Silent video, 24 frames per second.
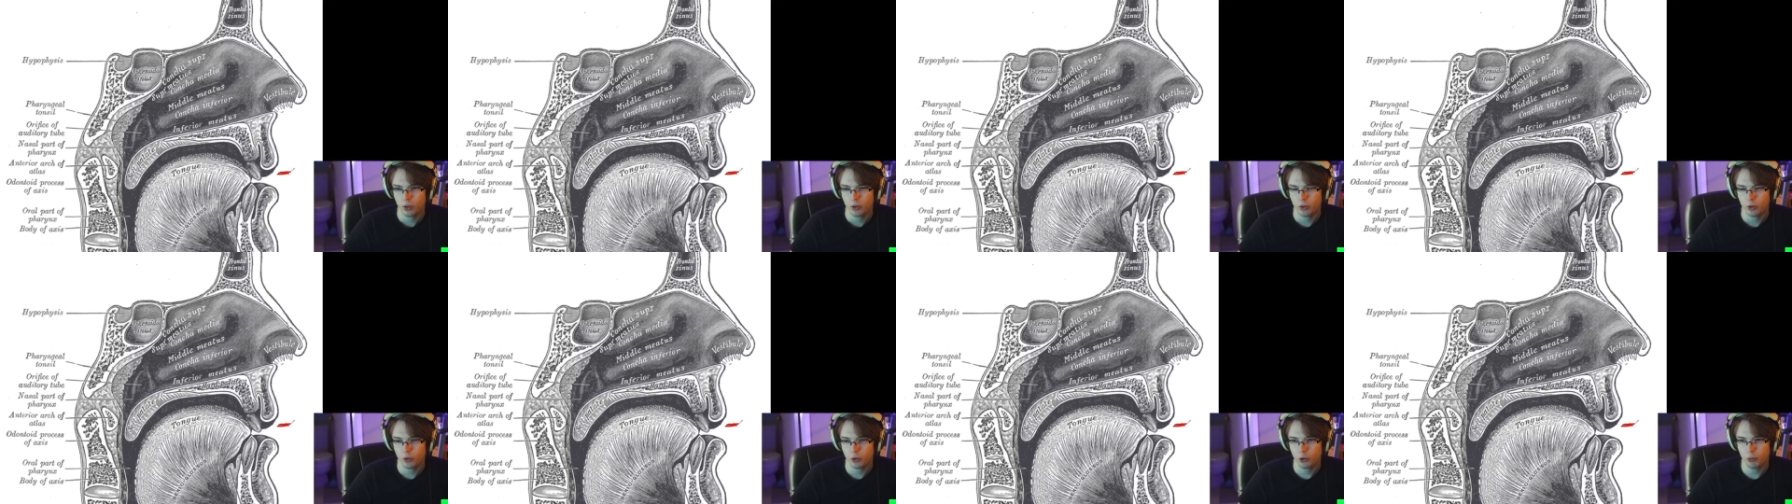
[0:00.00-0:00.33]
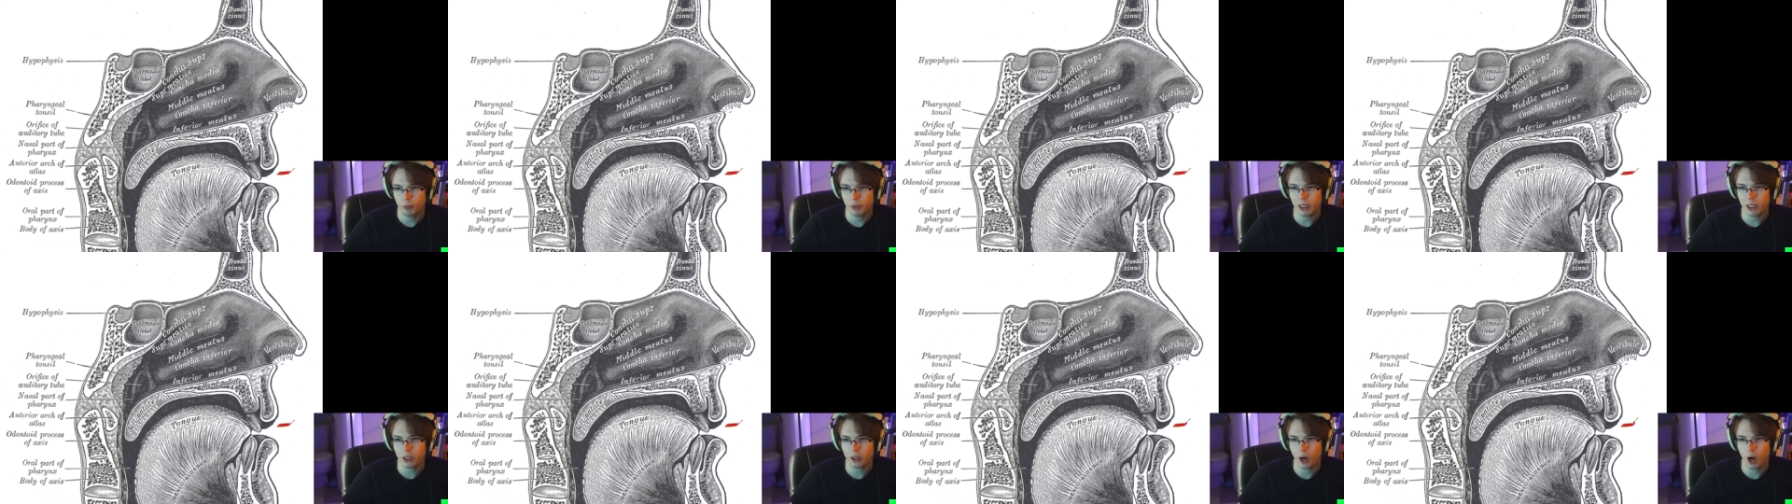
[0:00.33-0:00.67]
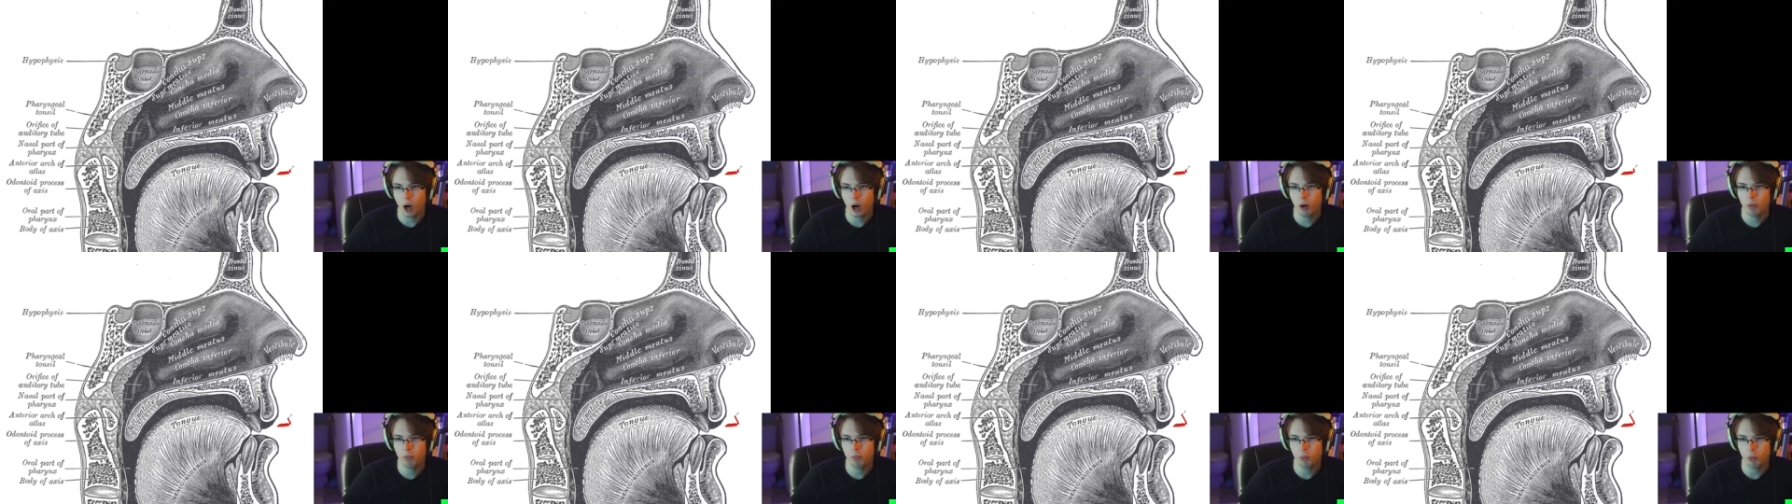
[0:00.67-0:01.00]
to
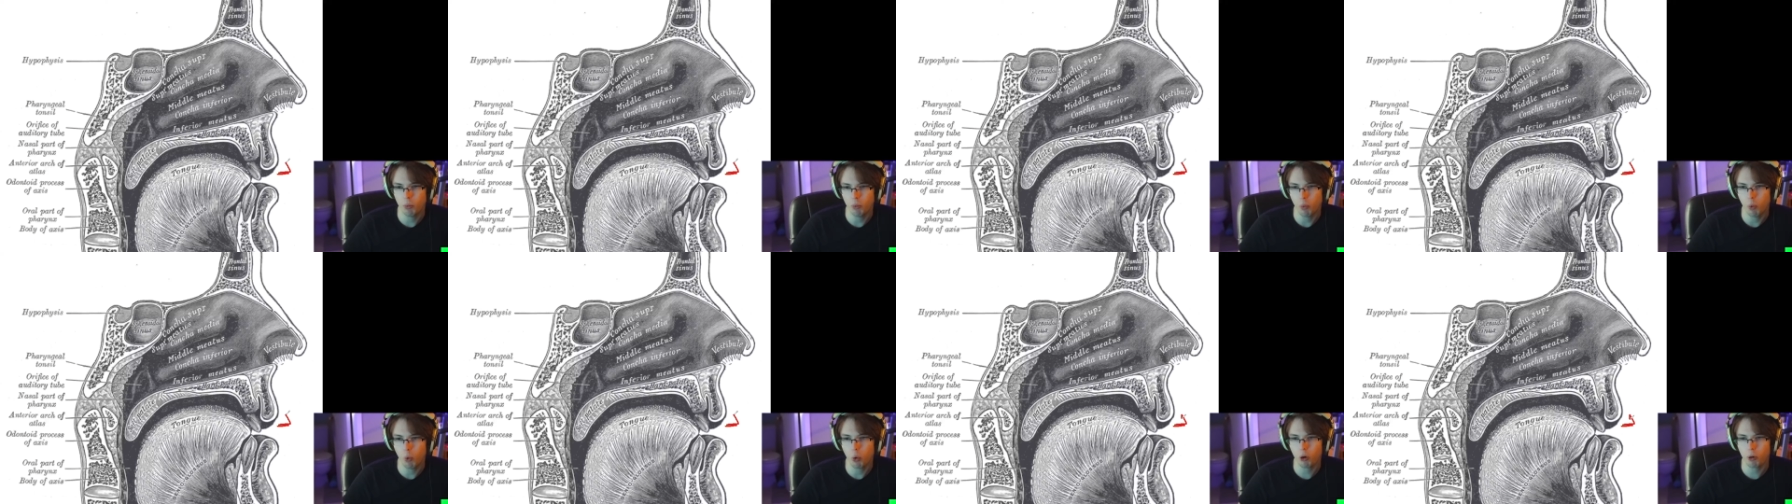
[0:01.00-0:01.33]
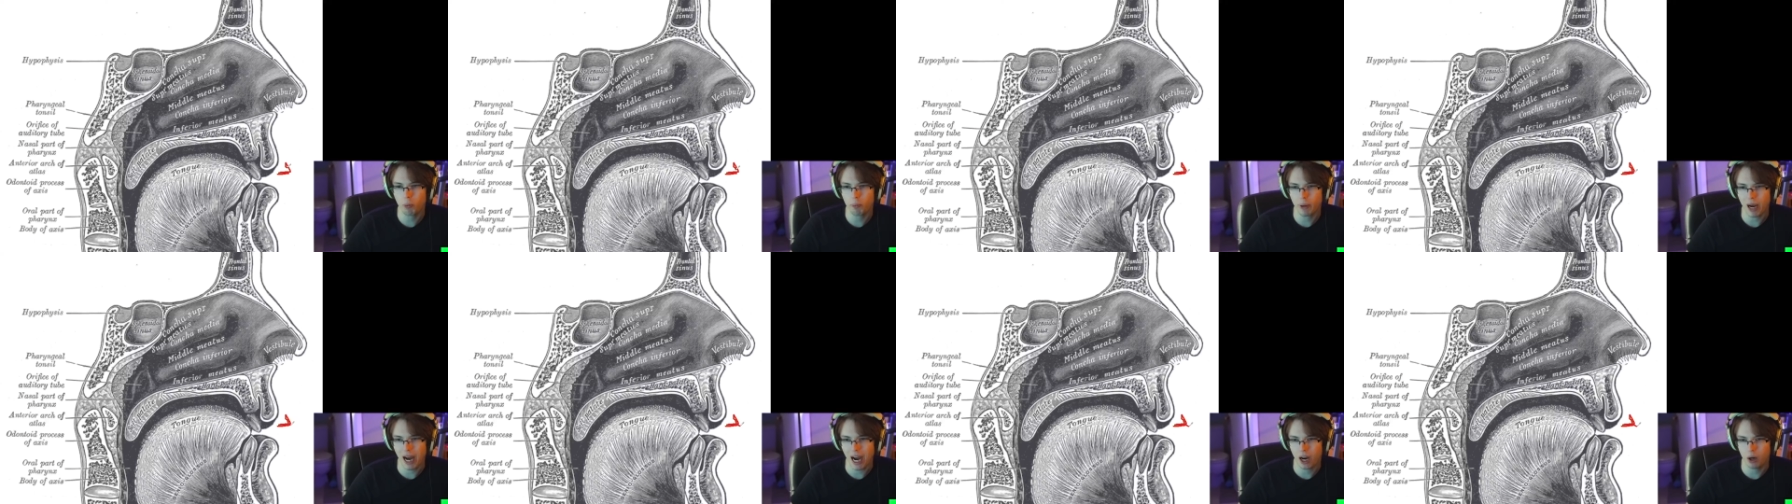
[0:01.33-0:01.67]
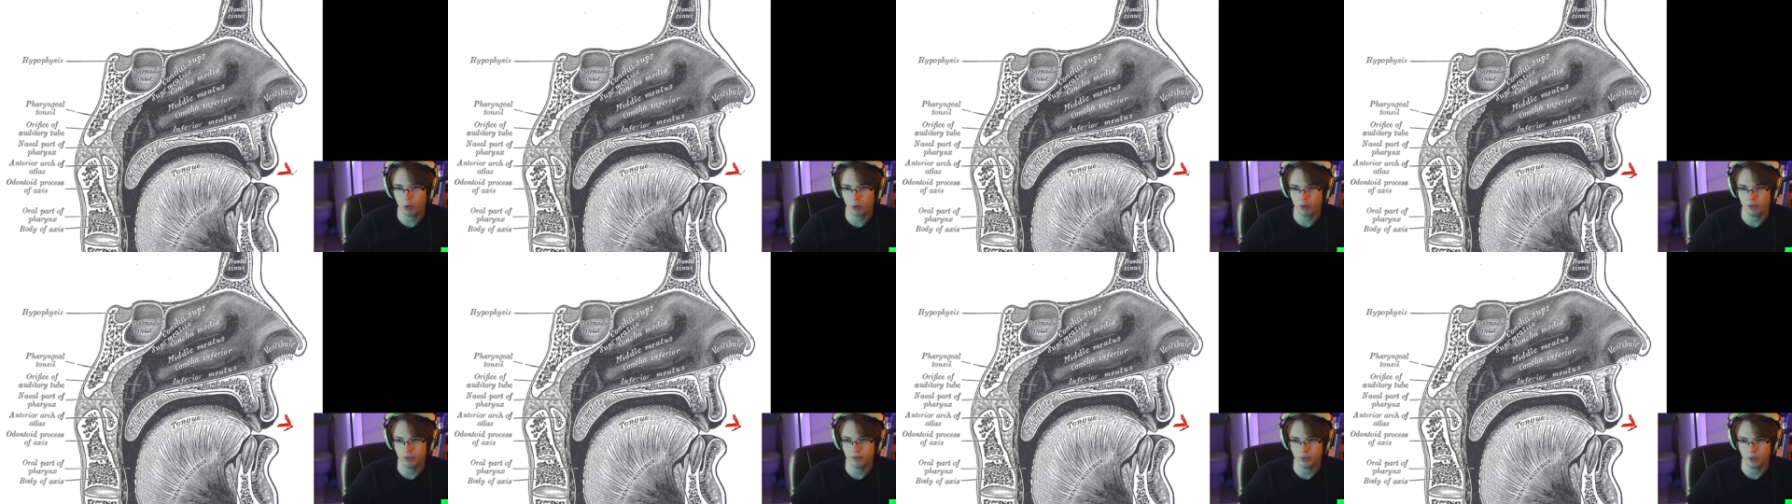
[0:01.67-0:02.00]
become more
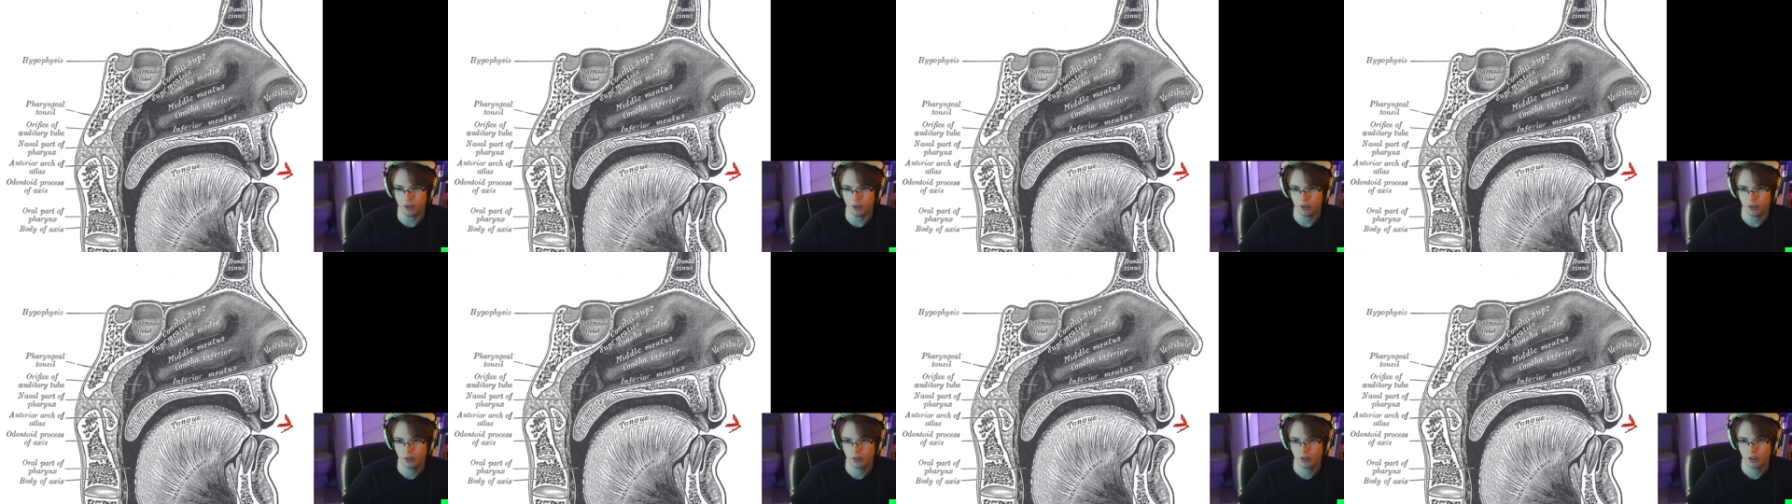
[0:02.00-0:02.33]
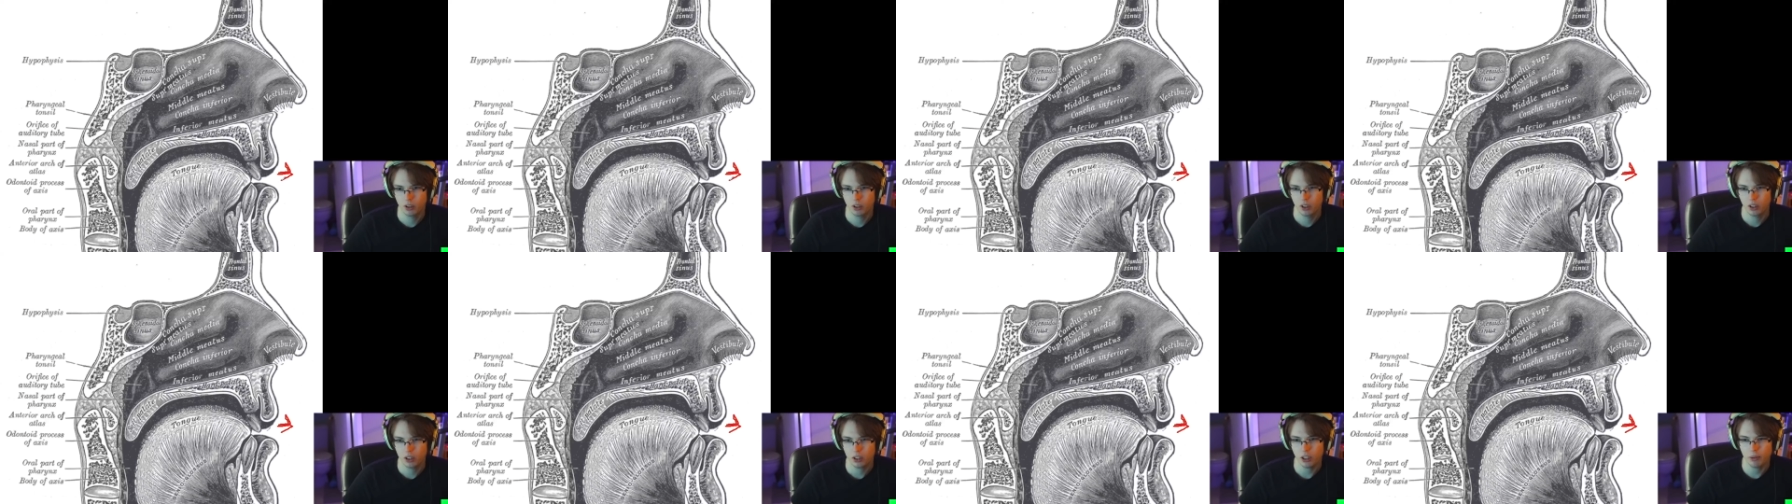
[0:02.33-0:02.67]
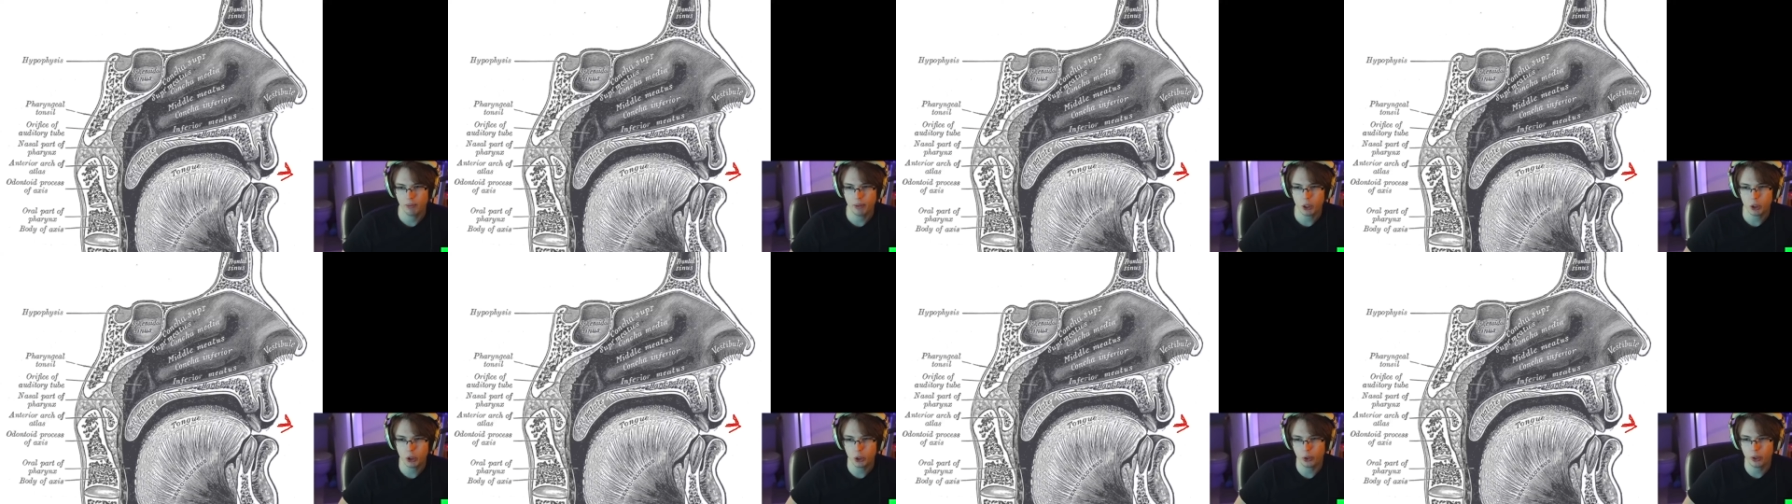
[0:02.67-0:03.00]
powerful. Let
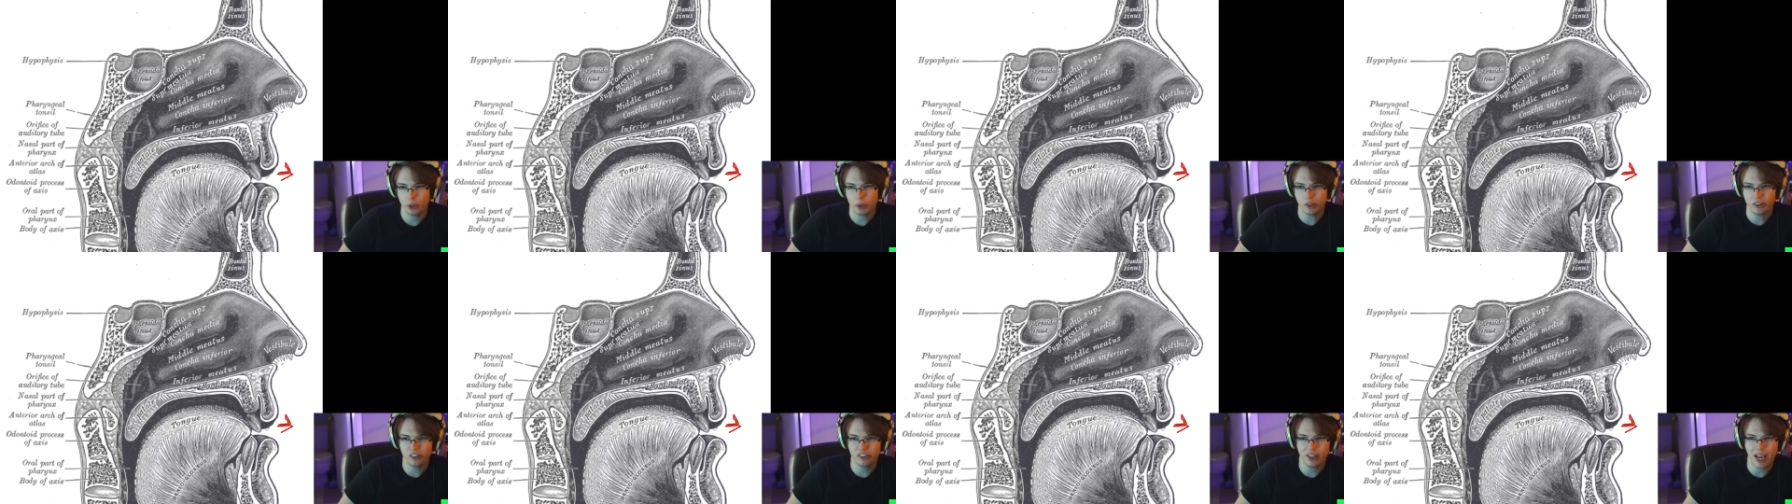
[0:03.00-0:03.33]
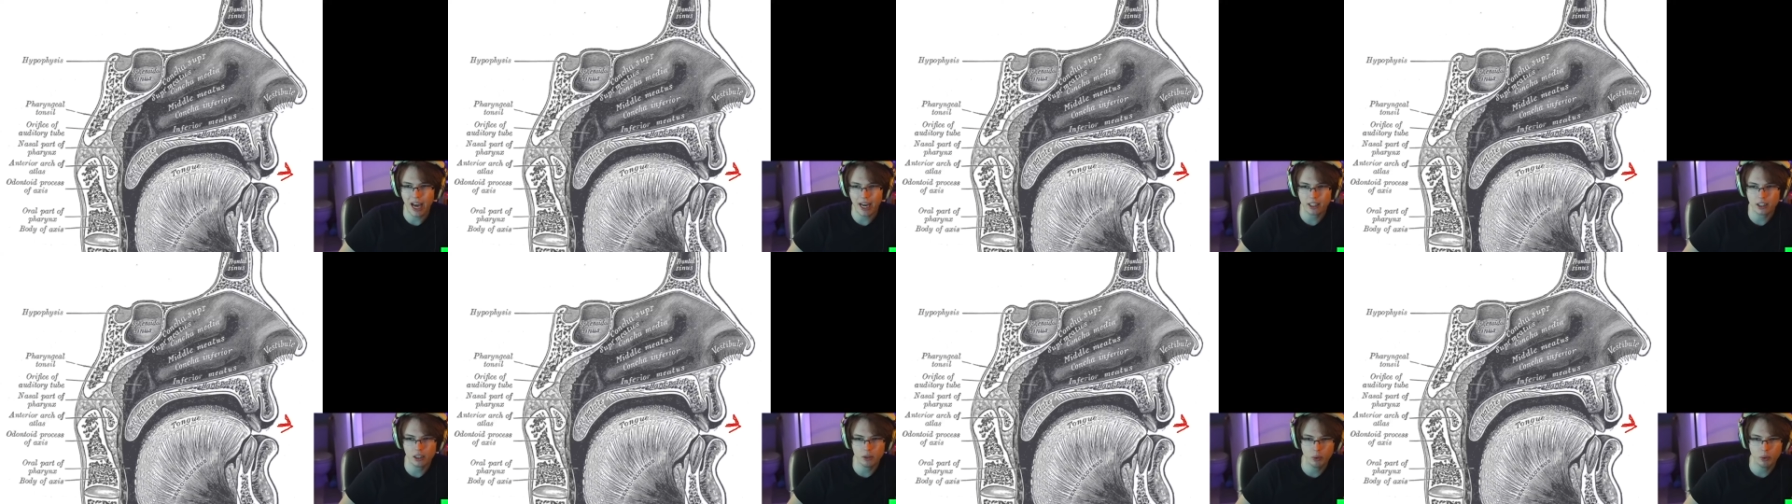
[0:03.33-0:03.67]
me show you exactly